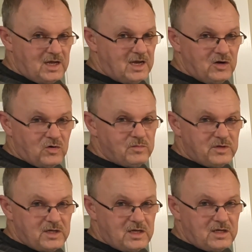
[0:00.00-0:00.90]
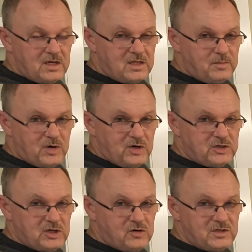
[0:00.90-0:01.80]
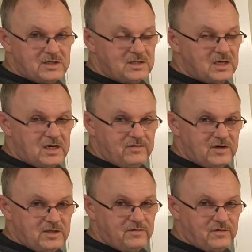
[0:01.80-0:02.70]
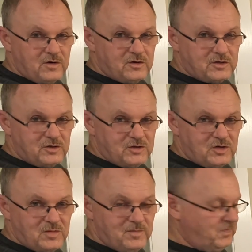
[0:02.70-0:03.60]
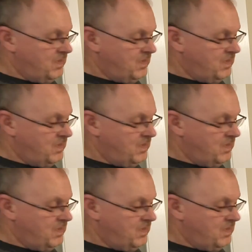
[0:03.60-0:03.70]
And normally in the Bird-Jones, it's not even in the focuser tube.